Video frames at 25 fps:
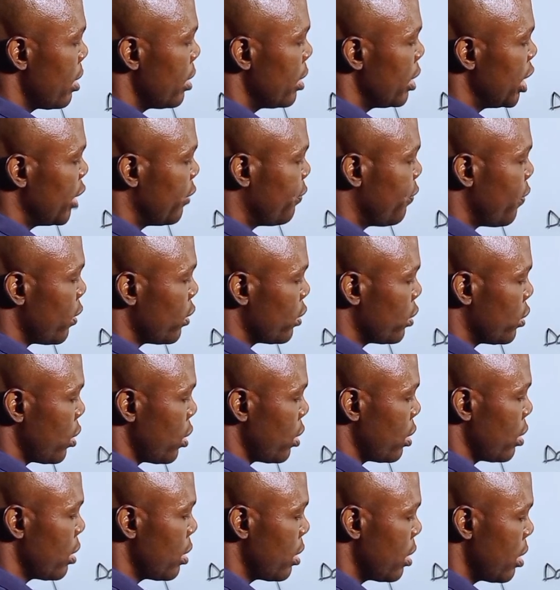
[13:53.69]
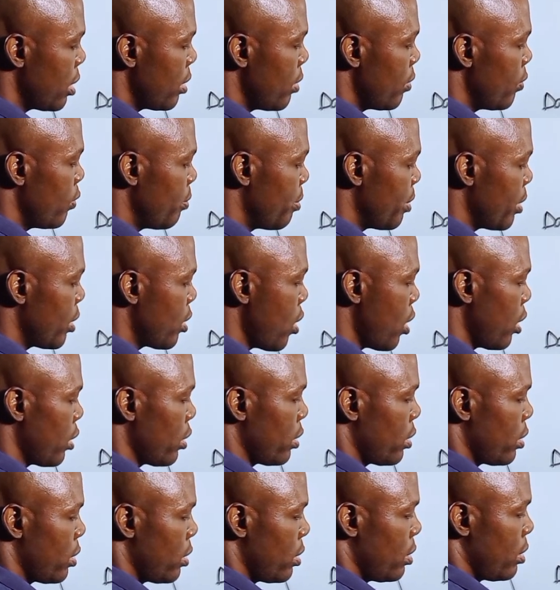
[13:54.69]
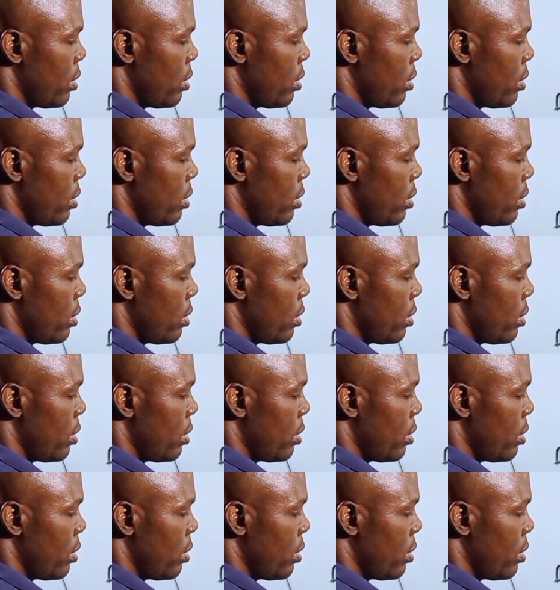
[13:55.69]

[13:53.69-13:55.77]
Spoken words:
This function will be gone.